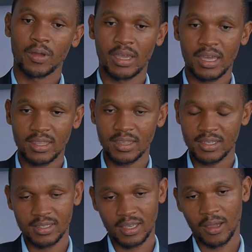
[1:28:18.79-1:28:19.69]
get
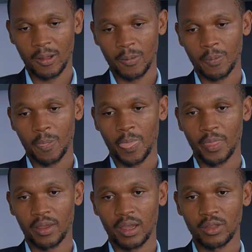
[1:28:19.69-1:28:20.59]
this uh,
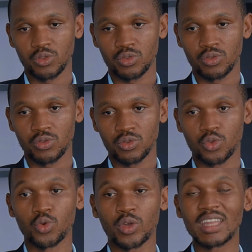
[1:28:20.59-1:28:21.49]
uh,
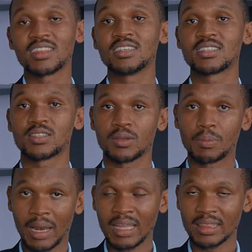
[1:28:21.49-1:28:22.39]
to get these
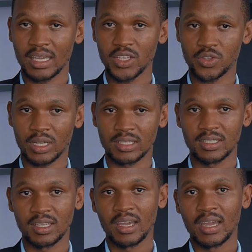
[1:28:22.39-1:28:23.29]
plant
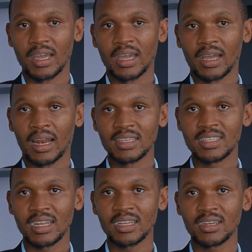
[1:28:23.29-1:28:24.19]
extracts.
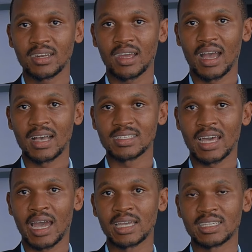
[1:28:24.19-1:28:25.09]
Glycerin has
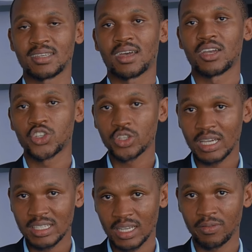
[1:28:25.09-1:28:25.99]
a, a,
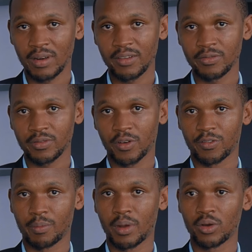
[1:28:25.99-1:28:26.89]
shorter shelf life
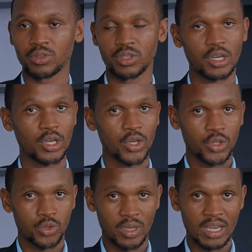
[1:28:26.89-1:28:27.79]
of about
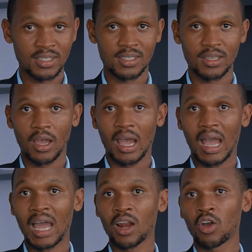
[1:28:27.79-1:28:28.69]
two years.
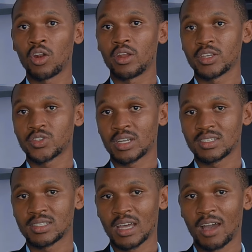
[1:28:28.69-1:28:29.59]
Alcohol
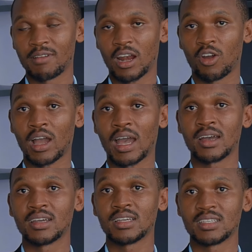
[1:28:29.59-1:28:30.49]
extracts have a longer
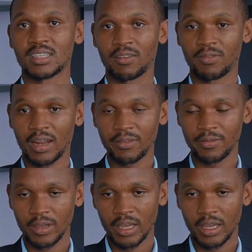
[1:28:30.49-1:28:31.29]
shelf life